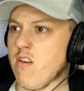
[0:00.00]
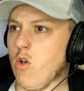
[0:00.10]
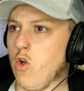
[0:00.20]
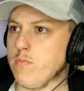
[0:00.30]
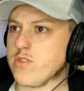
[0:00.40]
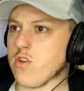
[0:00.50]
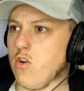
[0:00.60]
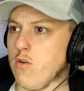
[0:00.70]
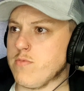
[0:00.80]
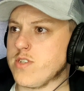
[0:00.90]
Orbs.
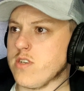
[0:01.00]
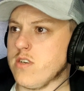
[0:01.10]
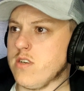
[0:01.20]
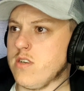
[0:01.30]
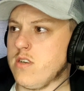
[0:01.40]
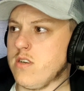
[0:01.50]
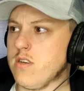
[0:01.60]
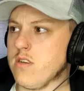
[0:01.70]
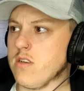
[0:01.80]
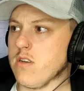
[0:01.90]
Orbs
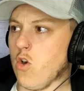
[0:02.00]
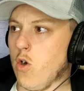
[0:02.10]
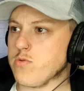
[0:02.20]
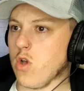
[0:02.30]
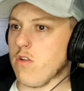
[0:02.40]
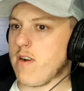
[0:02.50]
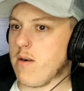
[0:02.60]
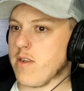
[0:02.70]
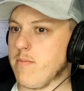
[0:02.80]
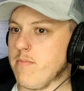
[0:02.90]
all
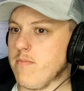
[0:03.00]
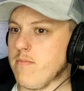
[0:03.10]
around him.